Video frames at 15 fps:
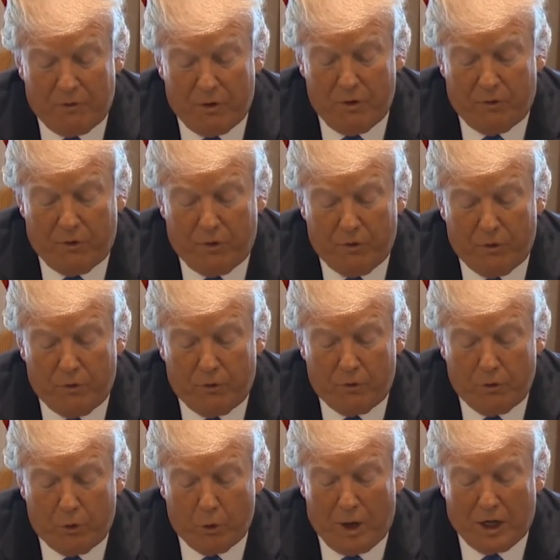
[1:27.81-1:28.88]
We've
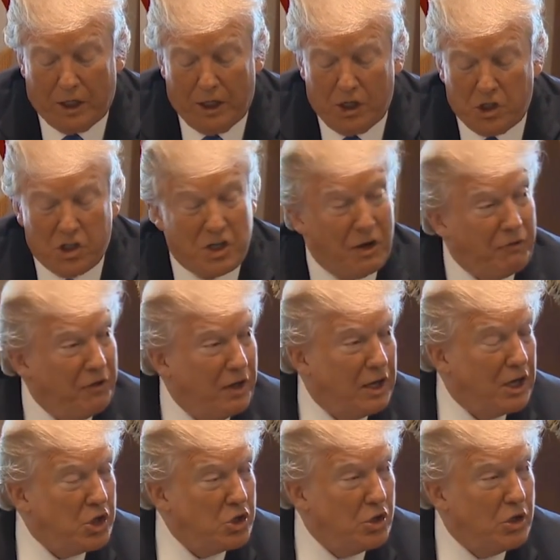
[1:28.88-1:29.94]
greatly stiffened,
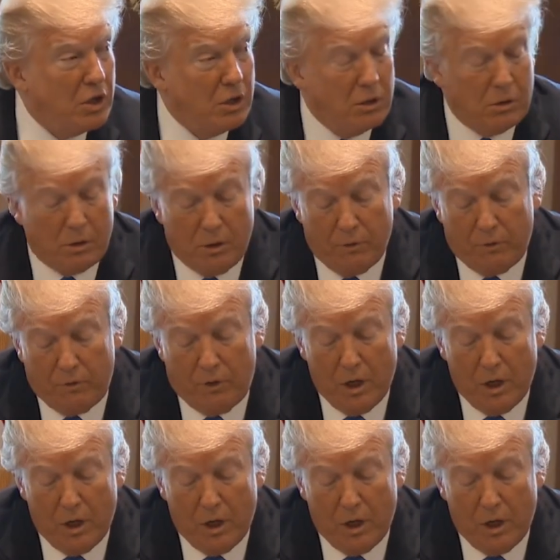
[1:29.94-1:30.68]
as you know, and